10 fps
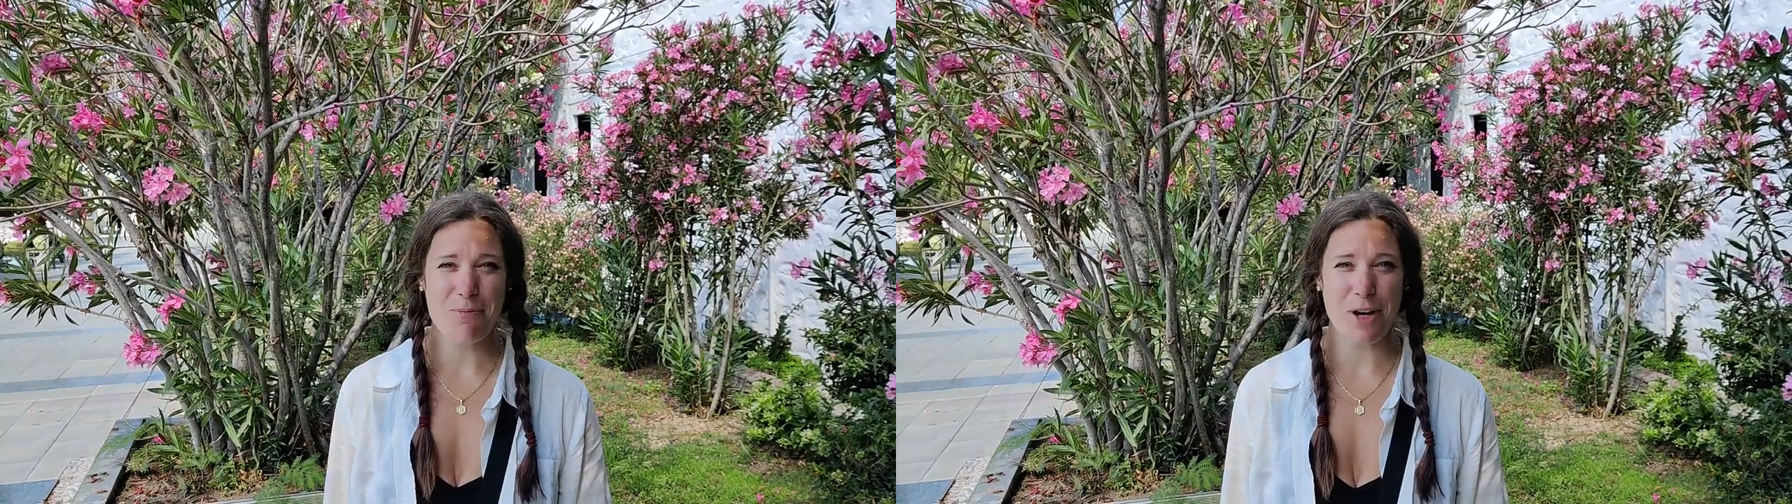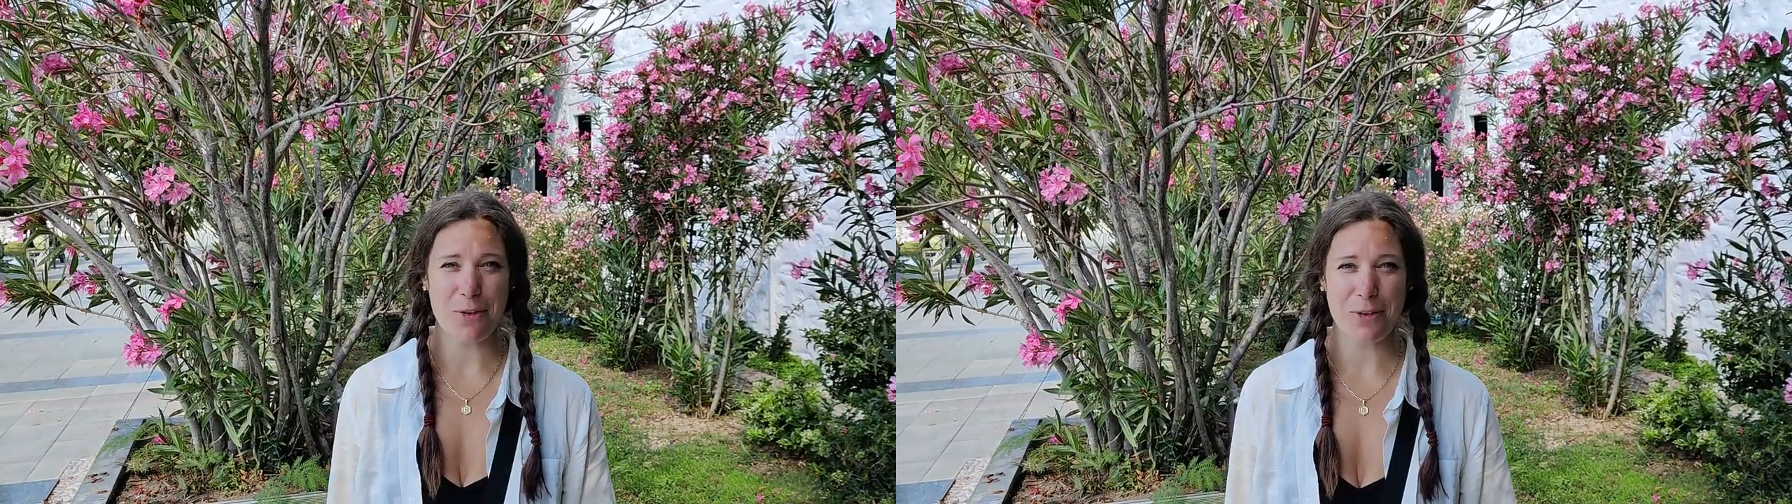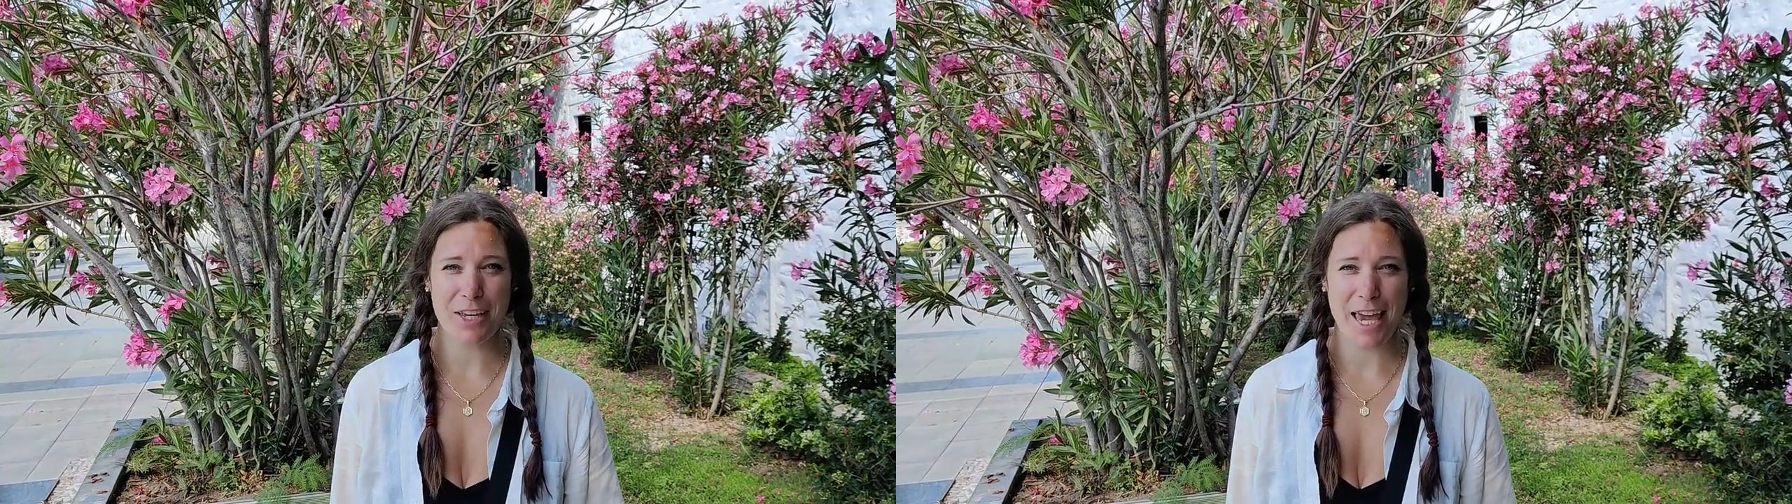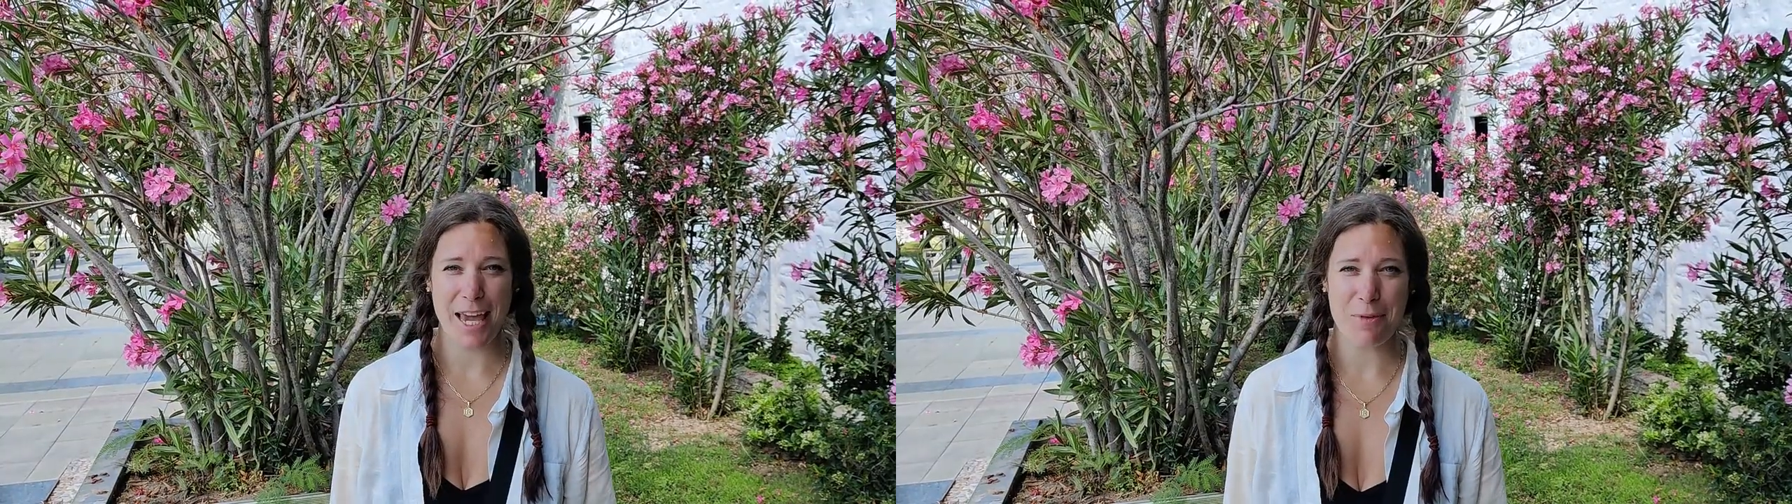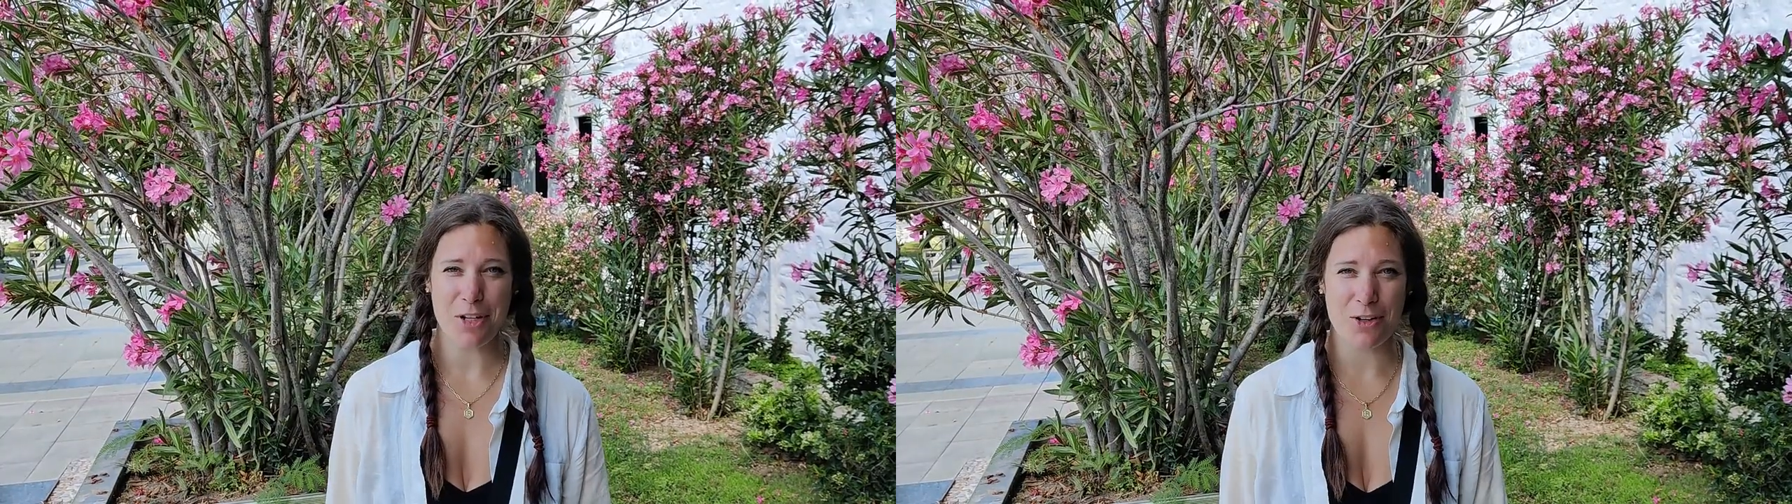but we
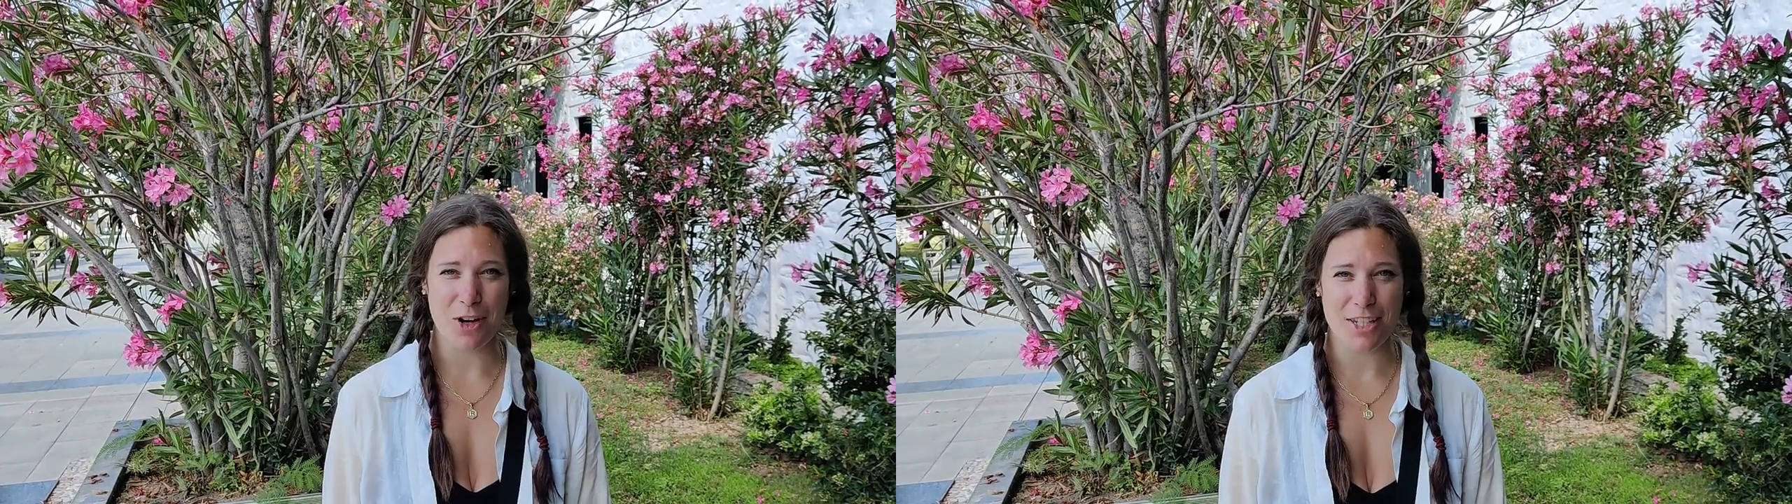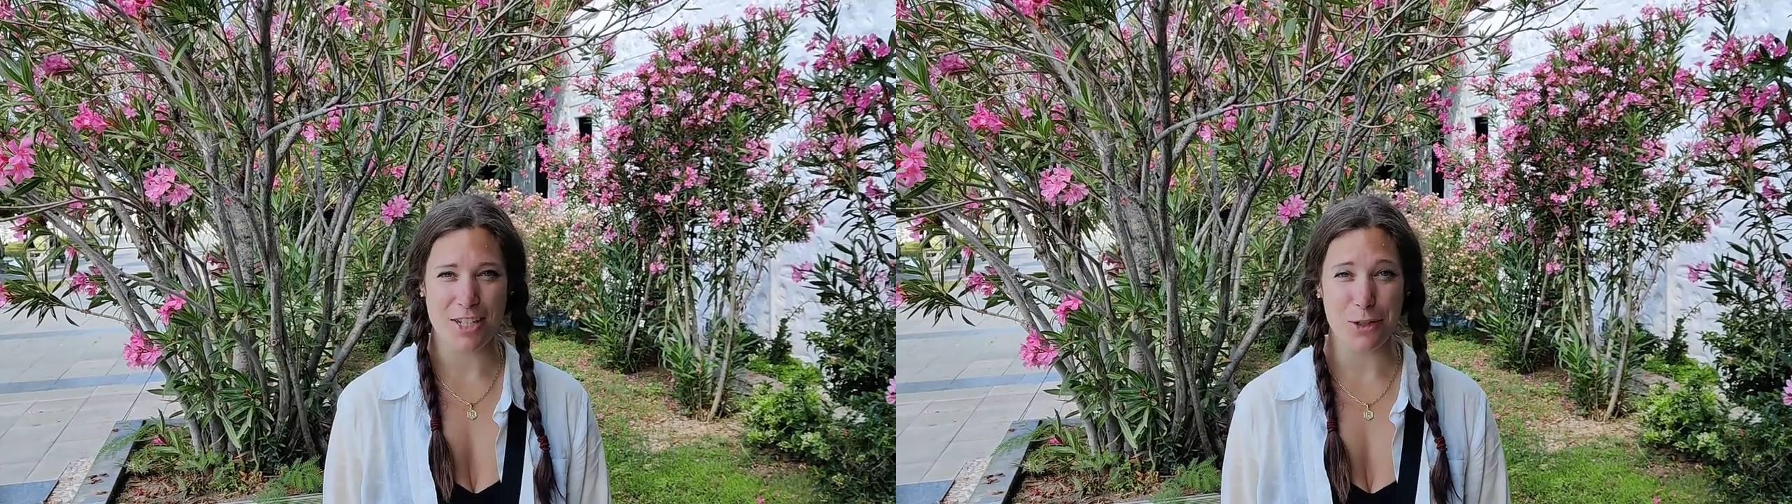came across